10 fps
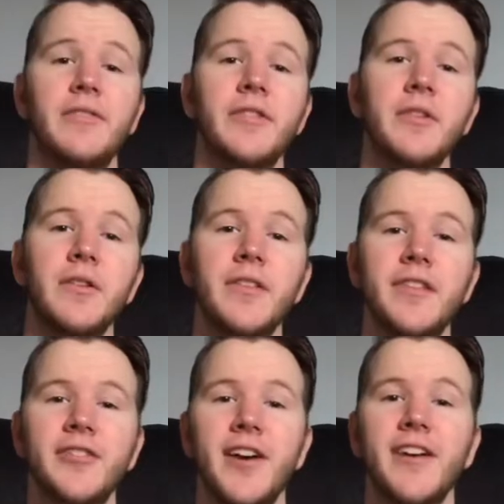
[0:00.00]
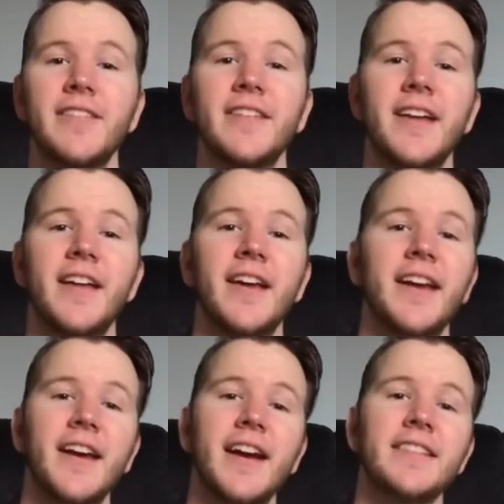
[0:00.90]
you're new to this channel,
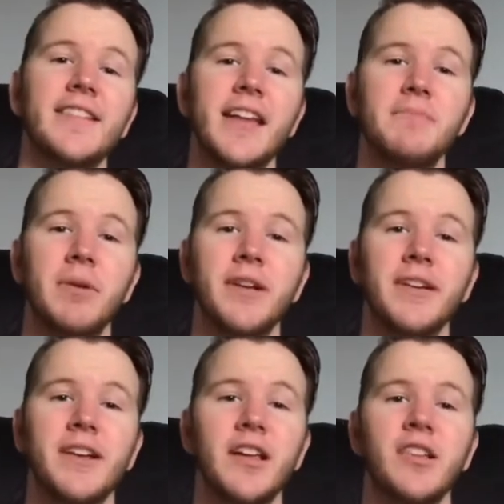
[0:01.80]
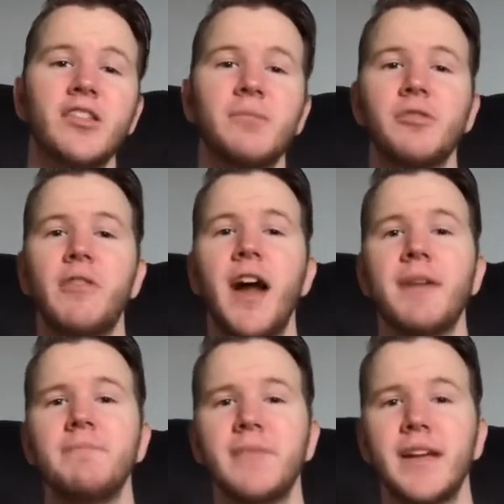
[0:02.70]
hit the like button, subscribe,
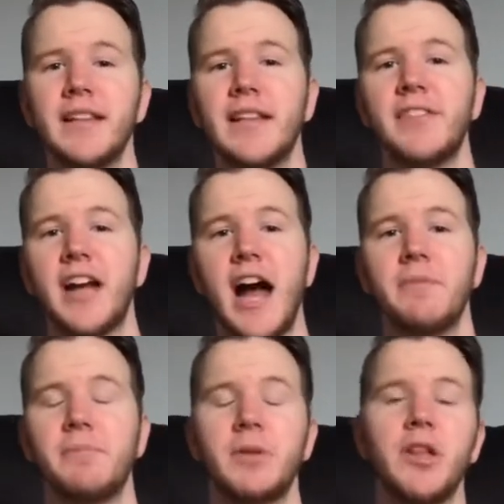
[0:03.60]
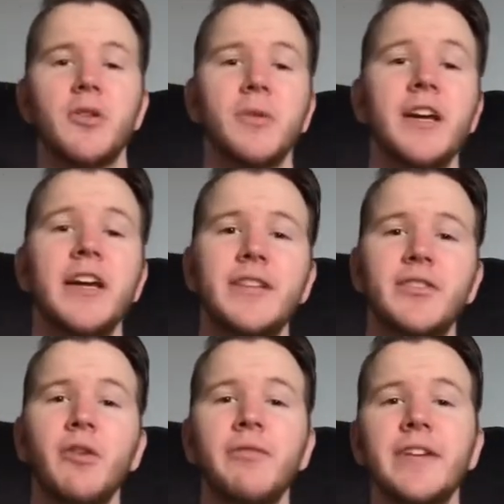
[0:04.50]
and leave a comment below. And
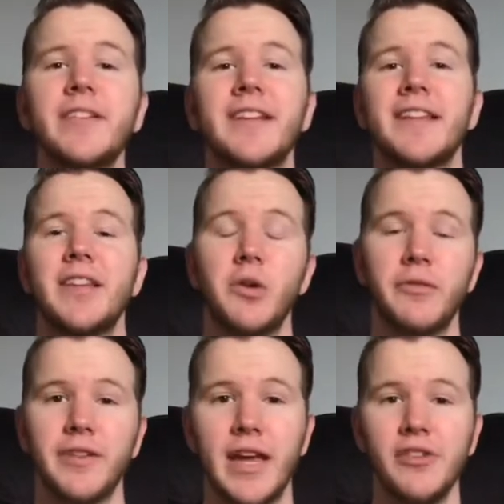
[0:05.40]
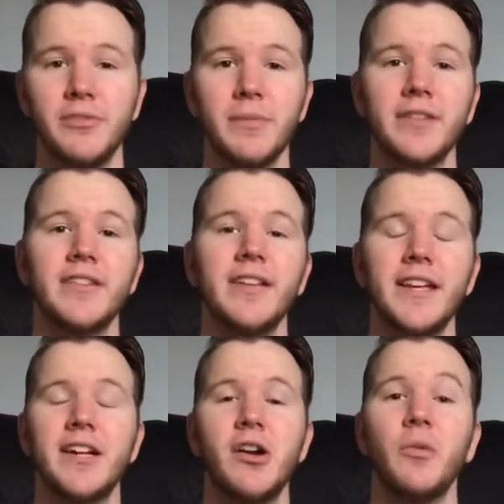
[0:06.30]
don't forget to click the notification bell to let you
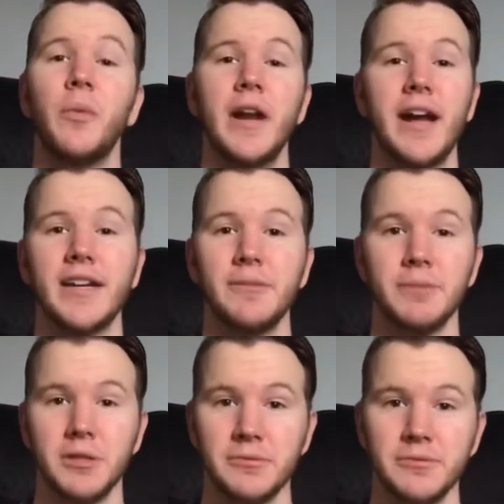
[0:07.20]
know when I upload.